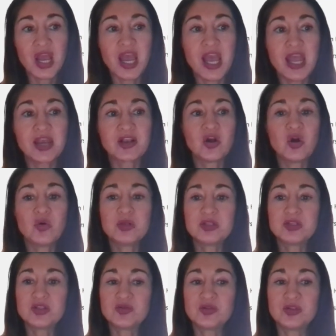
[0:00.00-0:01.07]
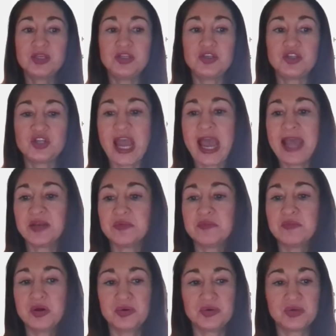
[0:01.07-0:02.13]
and go into the chat
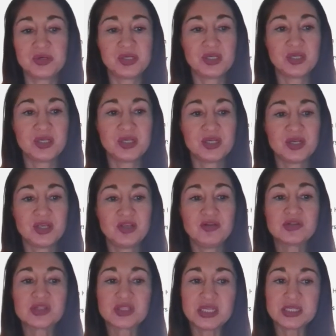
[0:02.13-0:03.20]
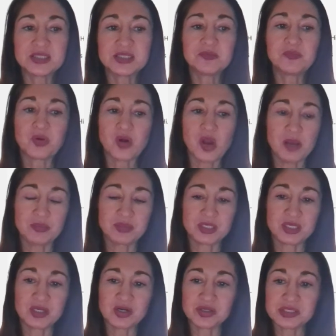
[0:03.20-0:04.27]
mode. You'll see some prompts
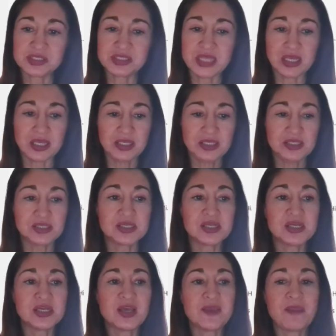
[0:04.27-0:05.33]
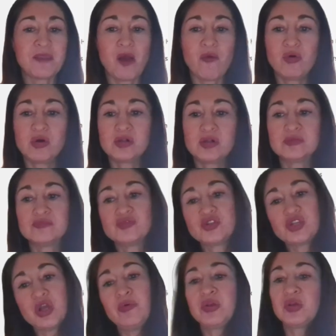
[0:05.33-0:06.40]
here in a second that will
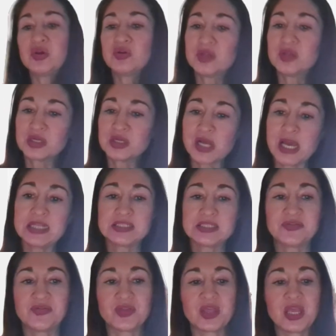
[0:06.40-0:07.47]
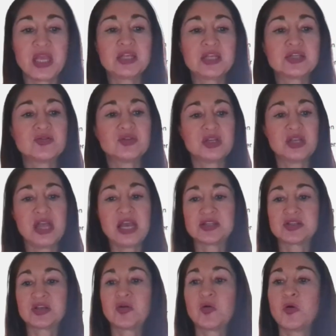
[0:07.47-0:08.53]
show you the kinds of things you can
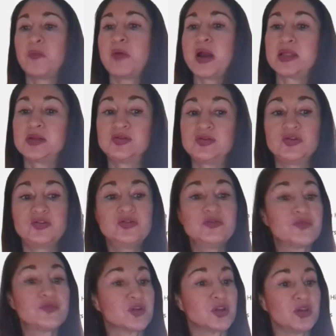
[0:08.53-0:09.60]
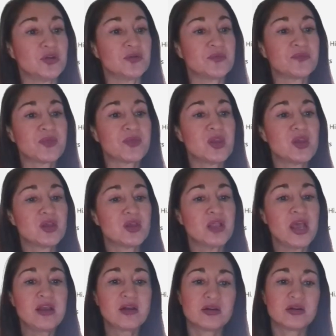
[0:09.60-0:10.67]
ask Copilot to do for you,
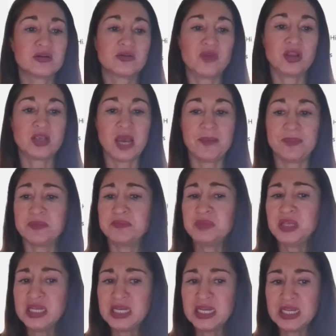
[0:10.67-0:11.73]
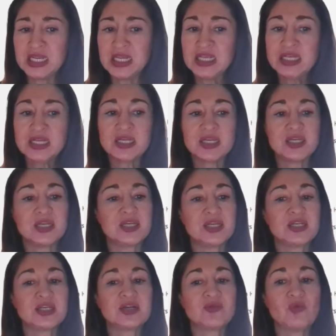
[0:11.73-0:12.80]
like recap a meeting,
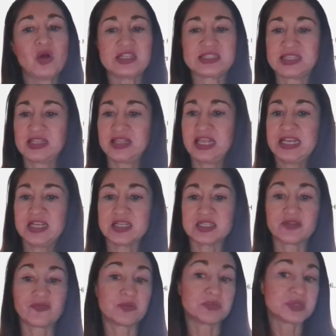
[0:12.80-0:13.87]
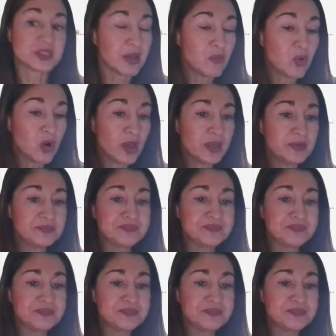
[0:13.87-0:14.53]
what's the latest from someone,